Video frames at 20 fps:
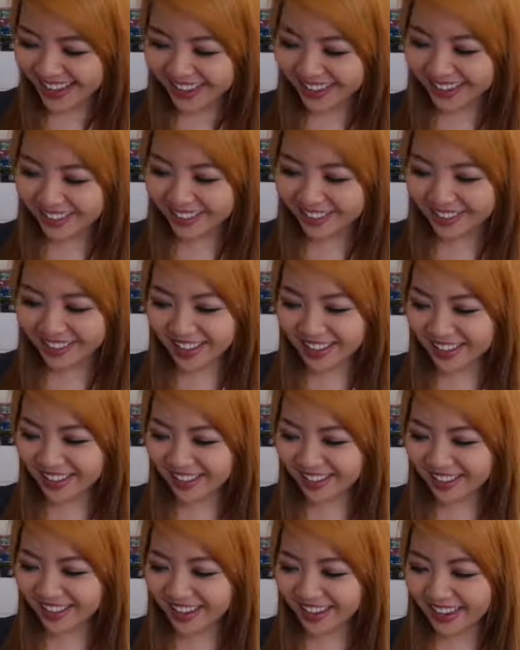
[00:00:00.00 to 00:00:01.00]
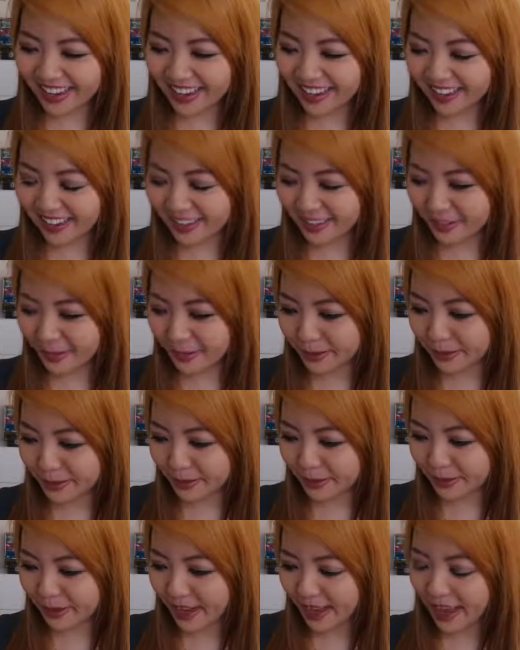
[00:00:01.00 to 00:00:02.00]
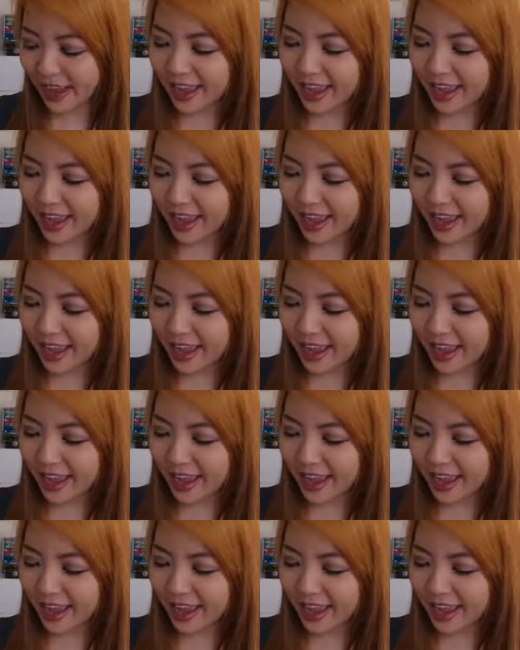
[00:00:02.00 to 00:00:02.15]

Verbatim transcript: um, anyway, so